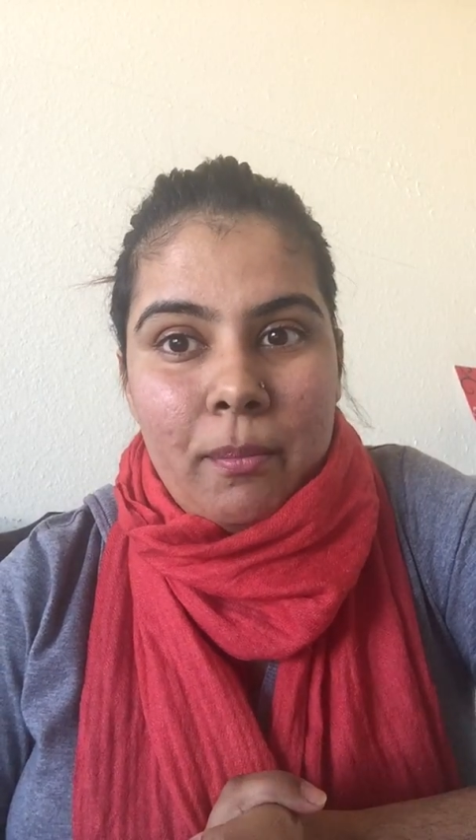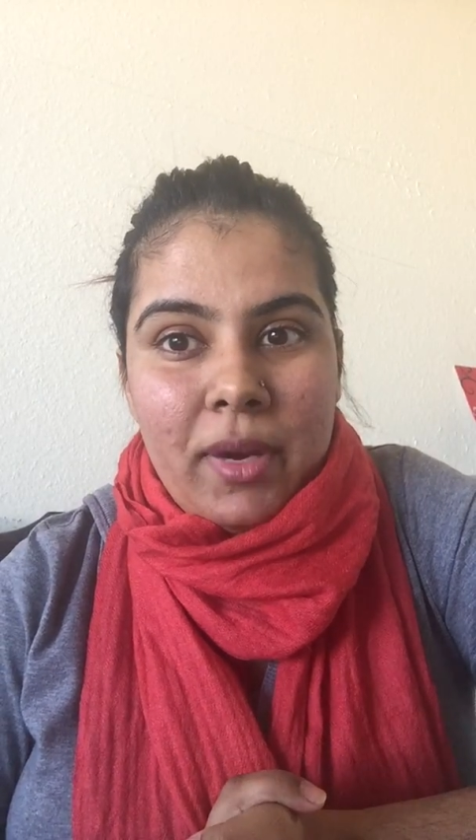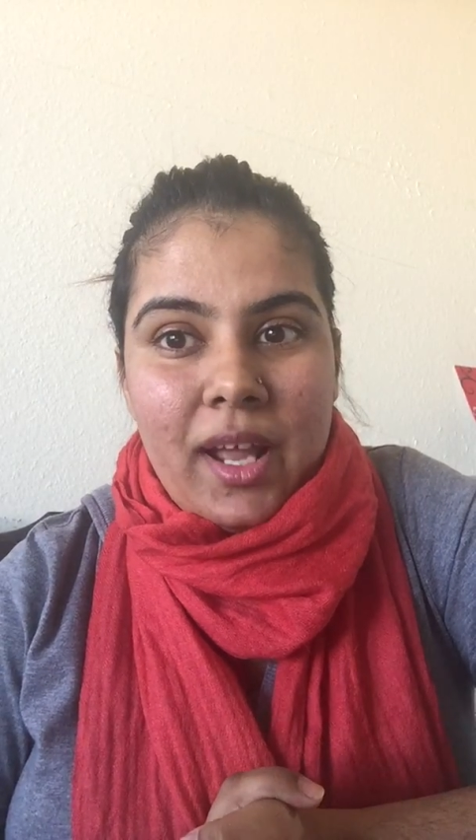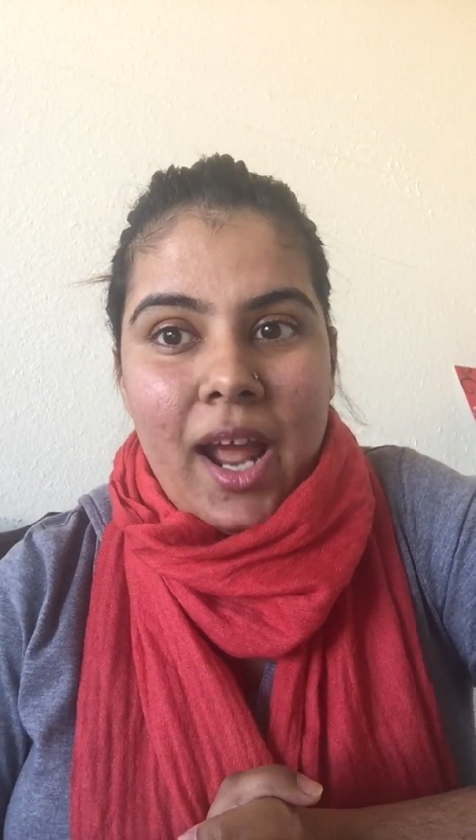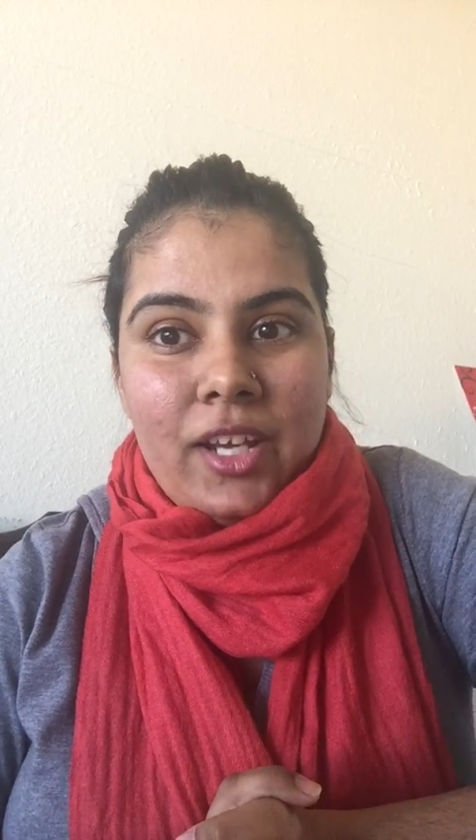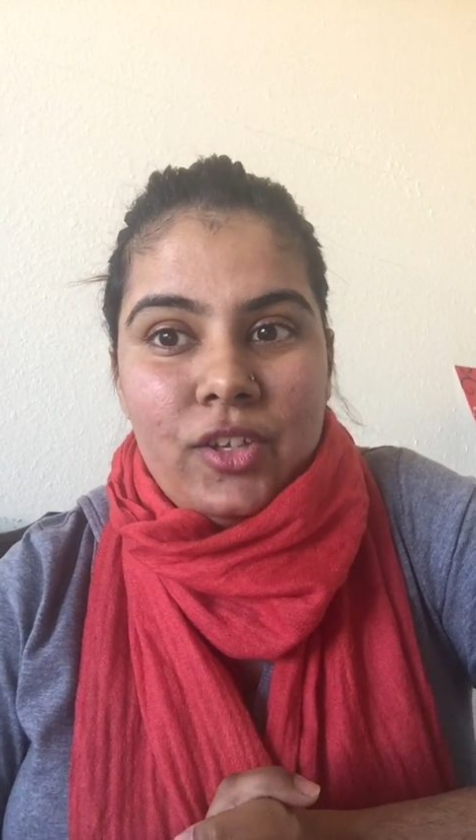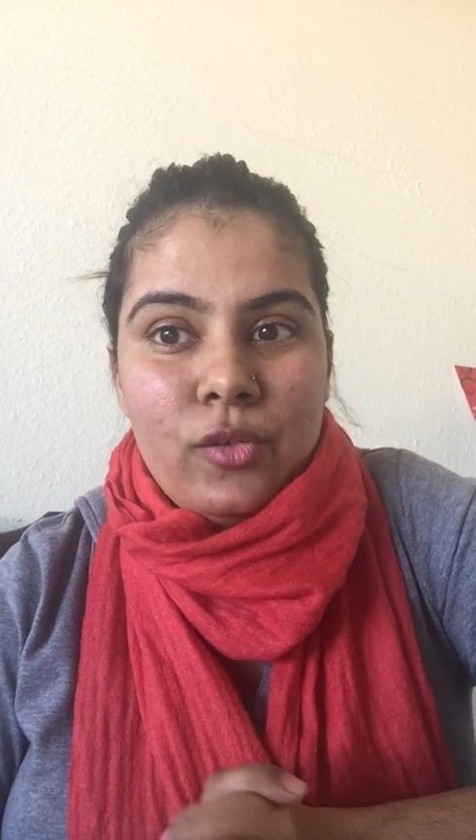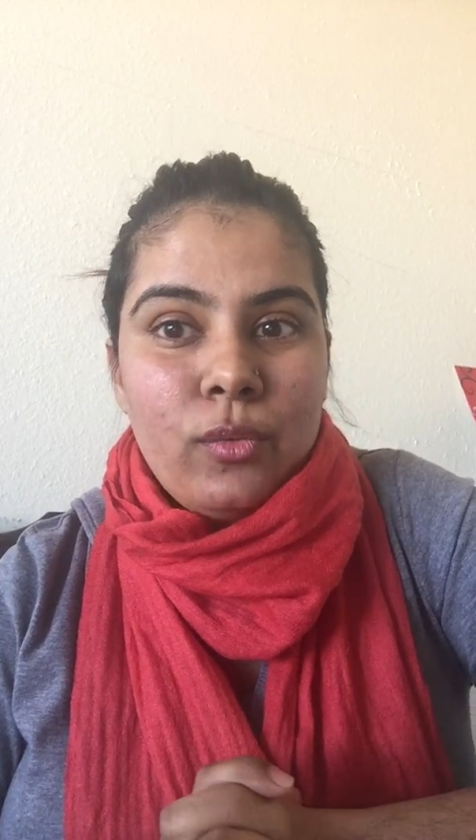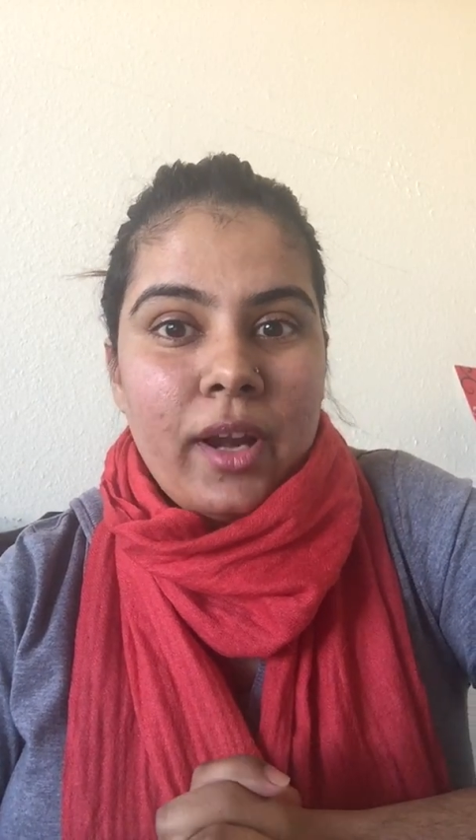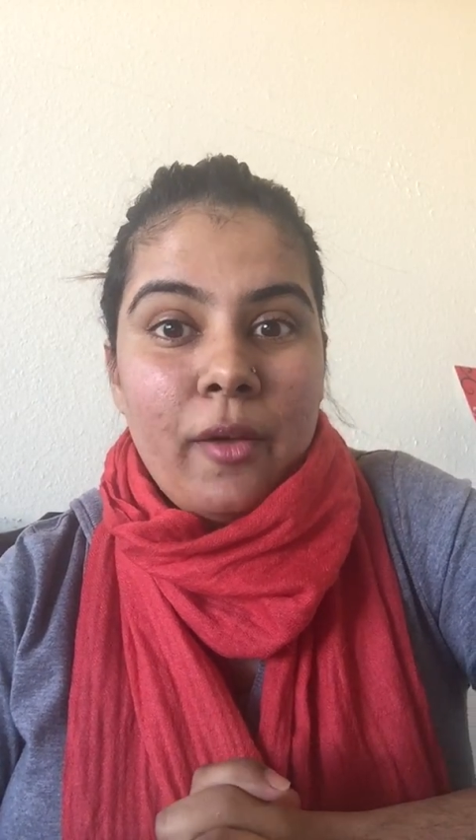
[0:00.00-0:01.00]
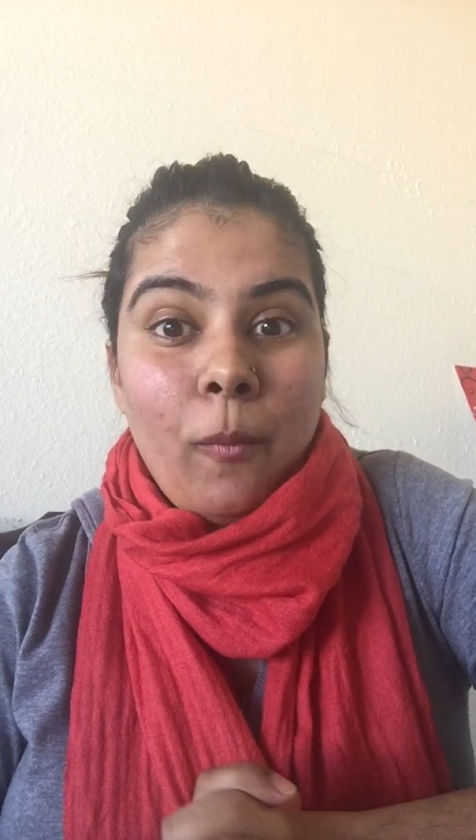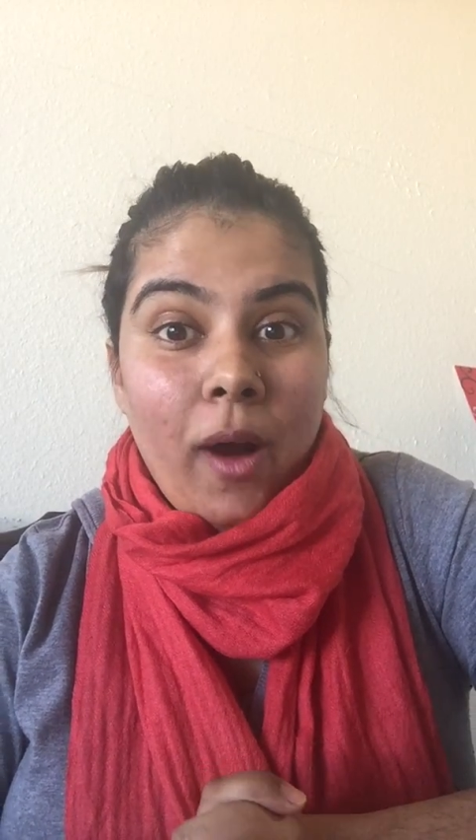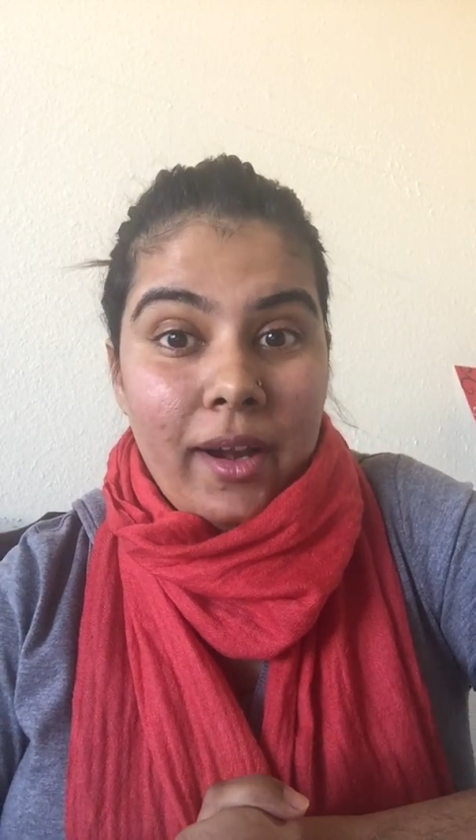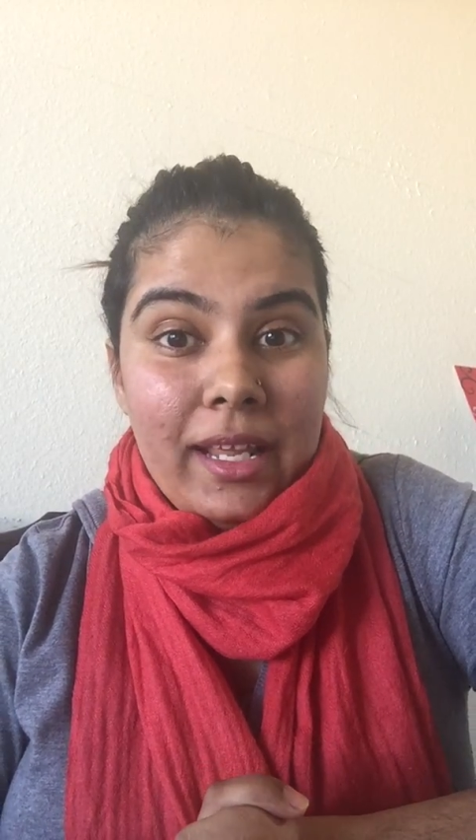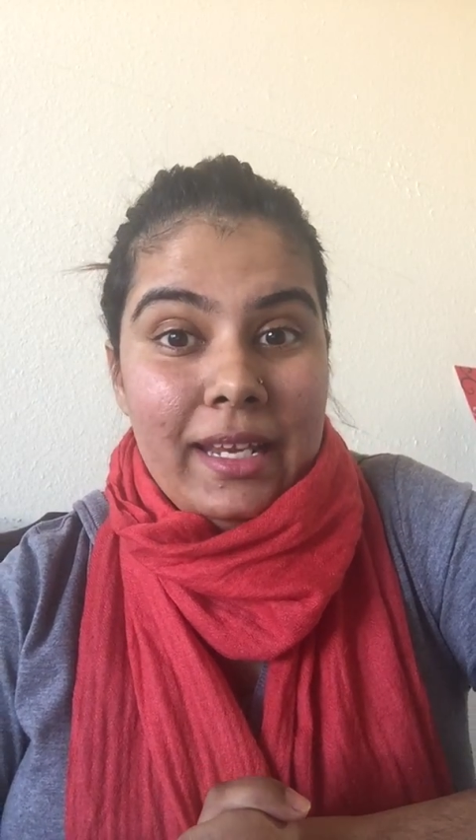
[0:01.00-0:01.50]
but I knew what I
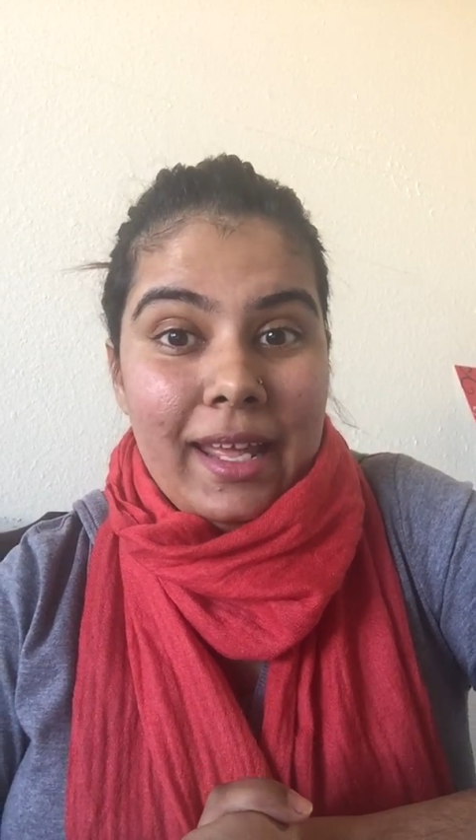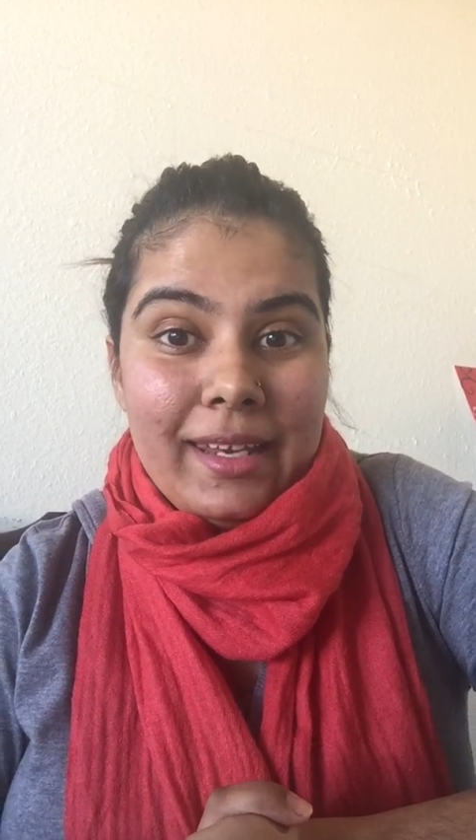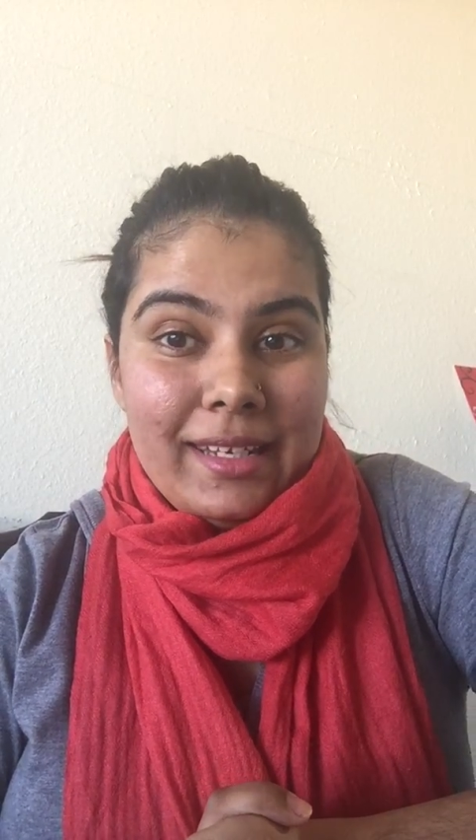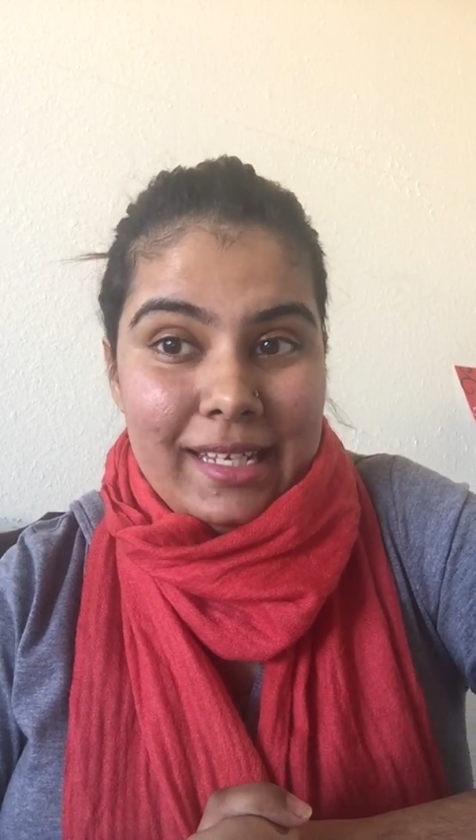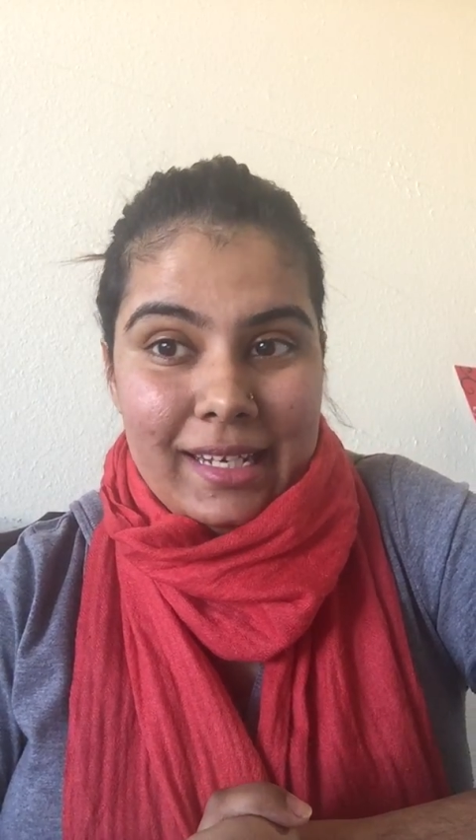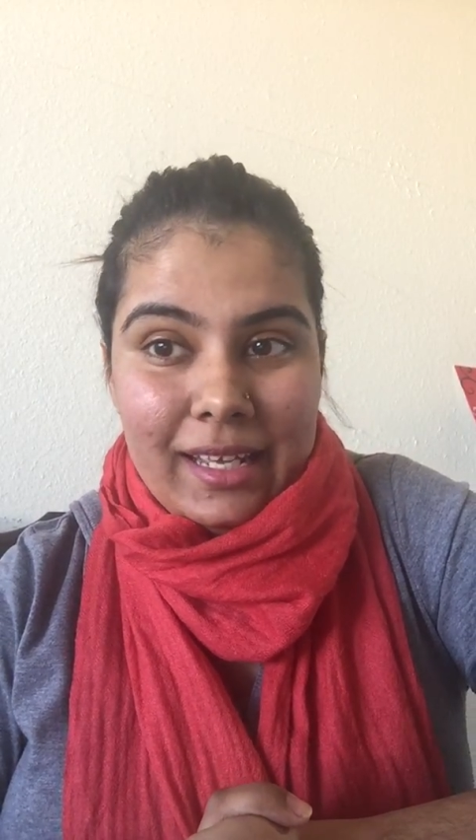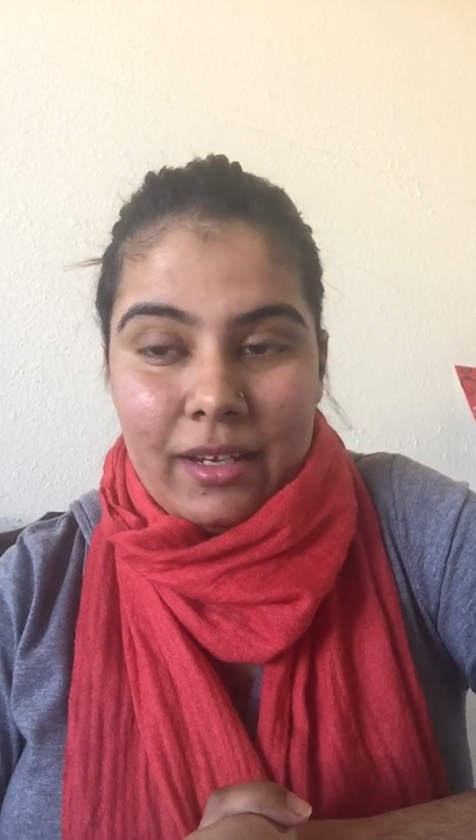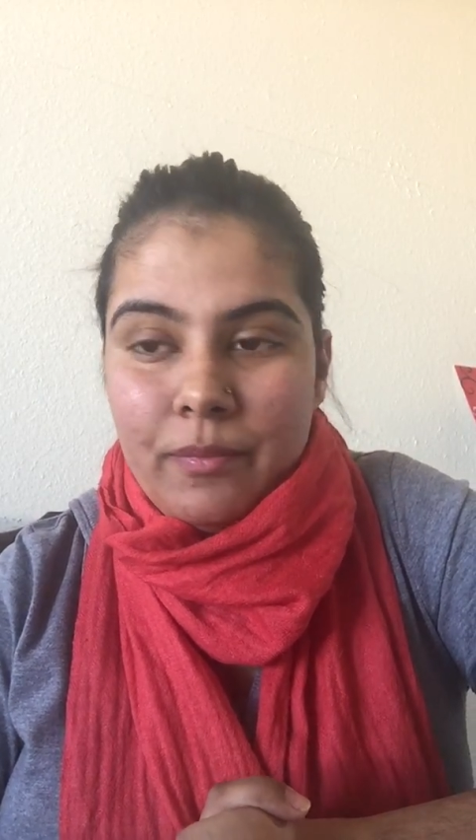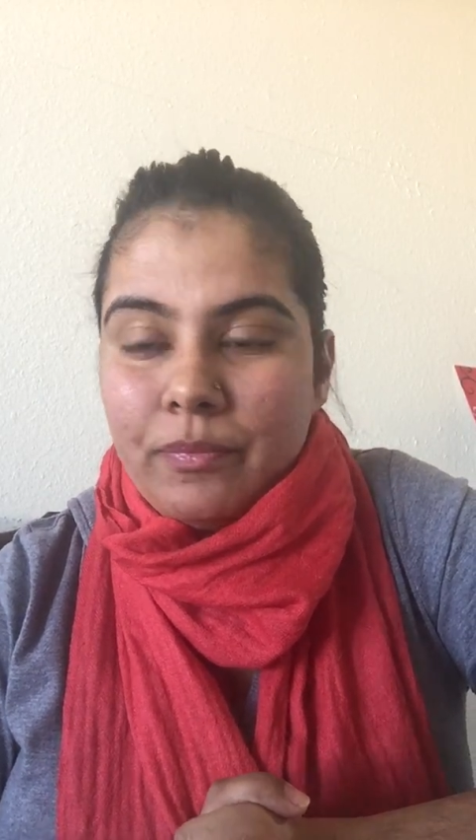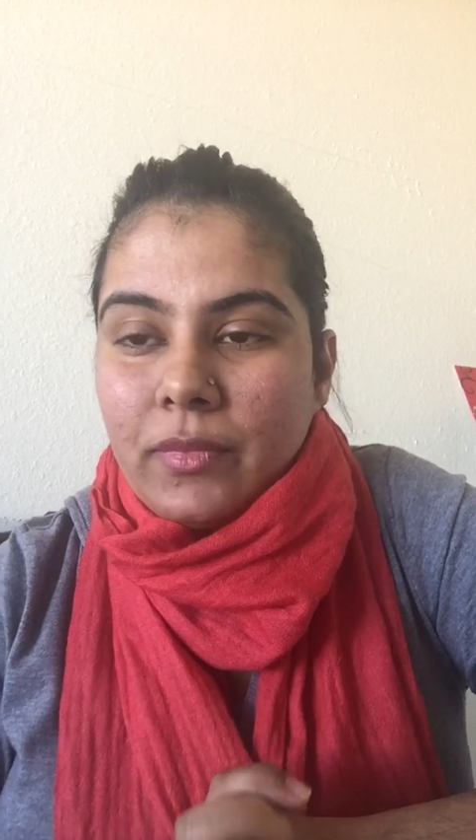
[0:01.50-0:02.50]
wanted and needed.